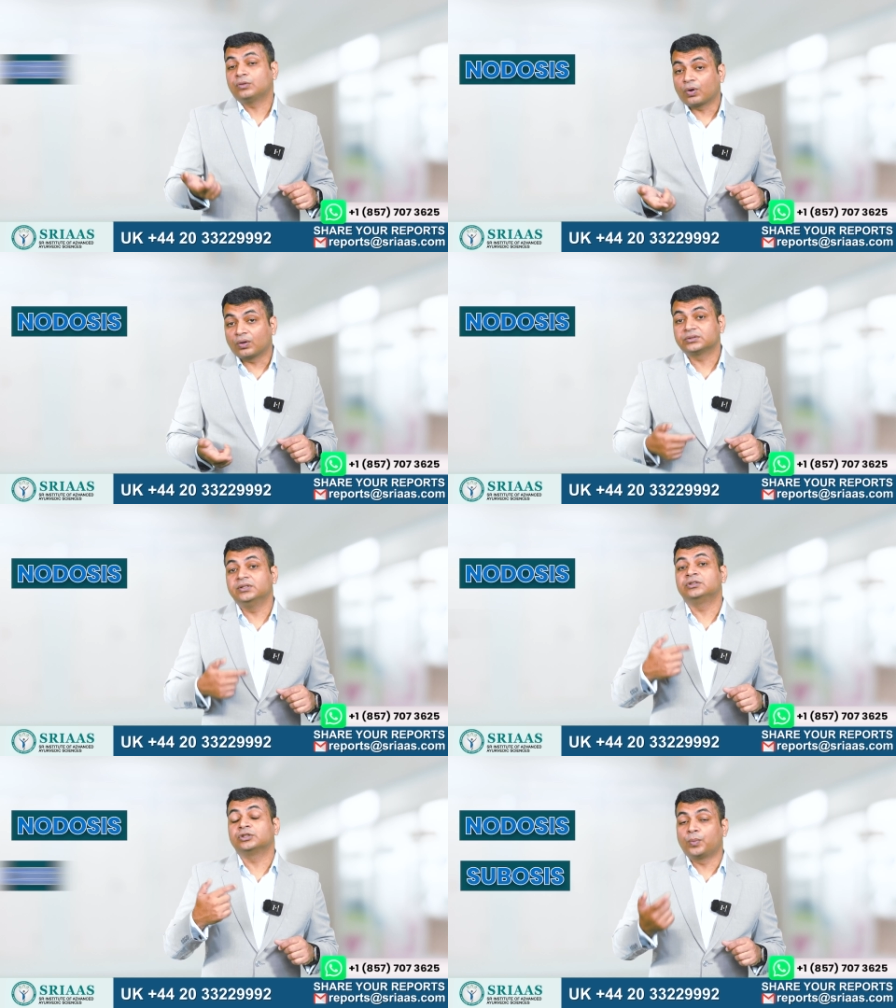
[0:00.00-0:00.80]

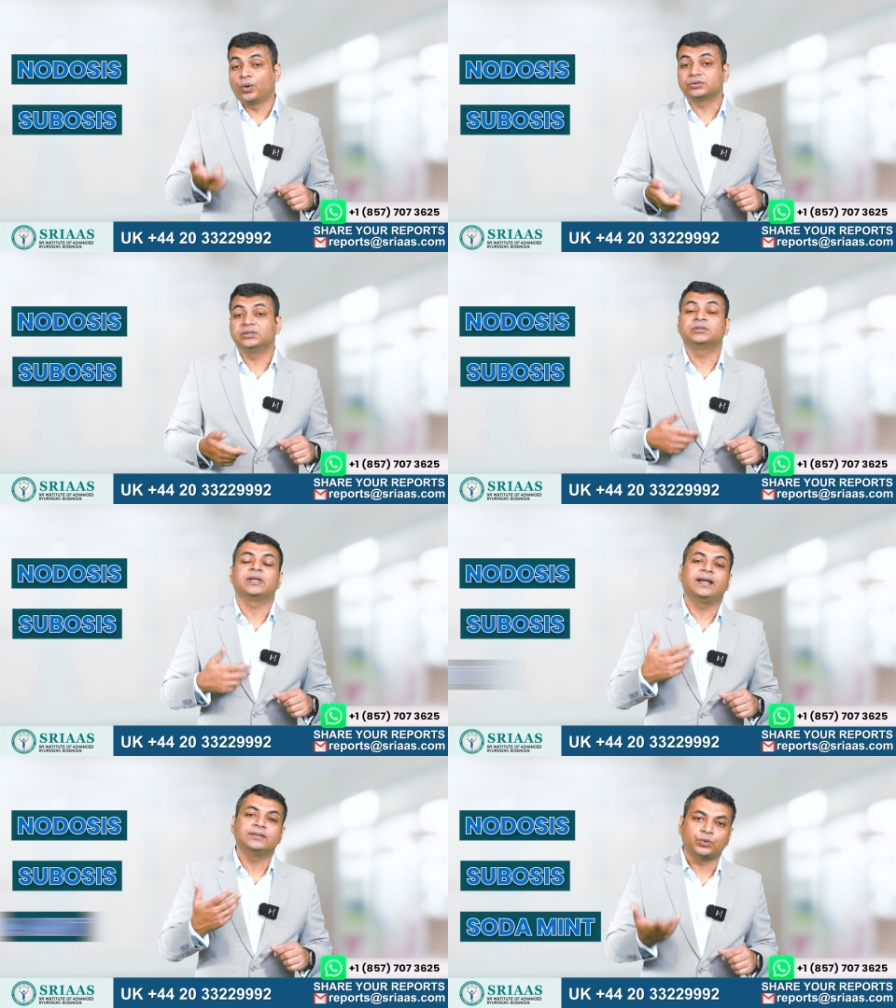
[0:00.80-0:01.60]
Nodosis, Subosis,
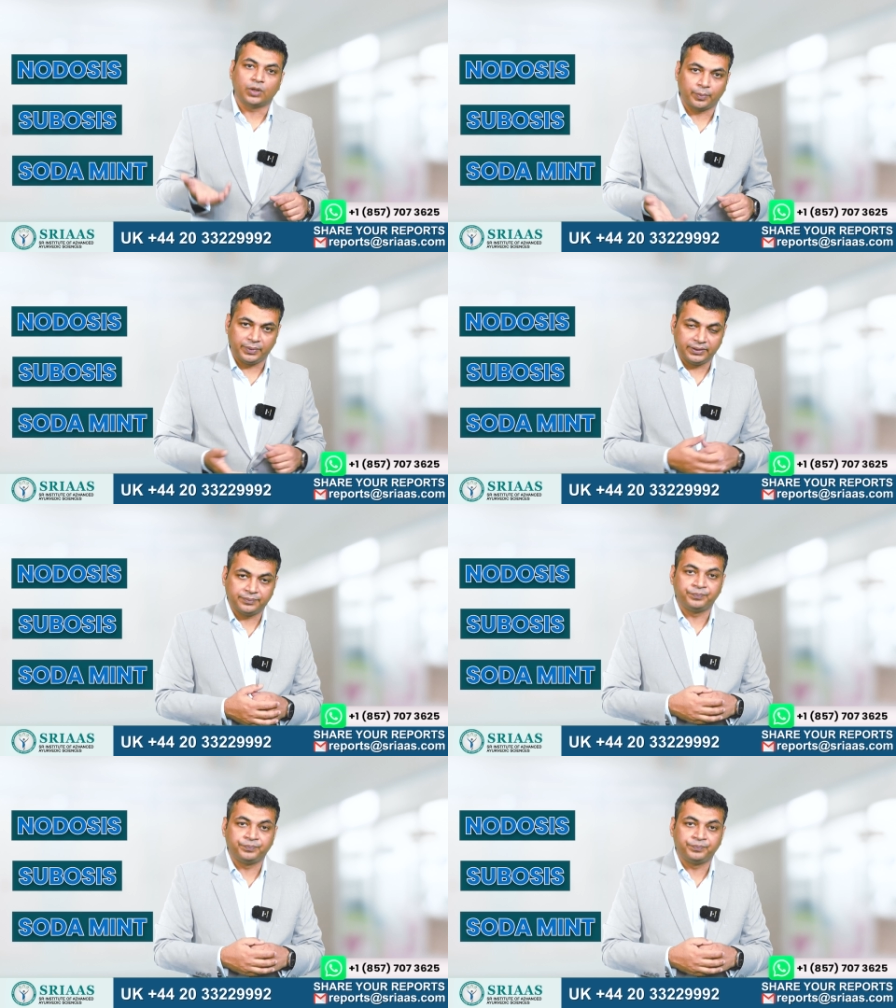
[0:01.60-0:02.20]
and Soda Mint.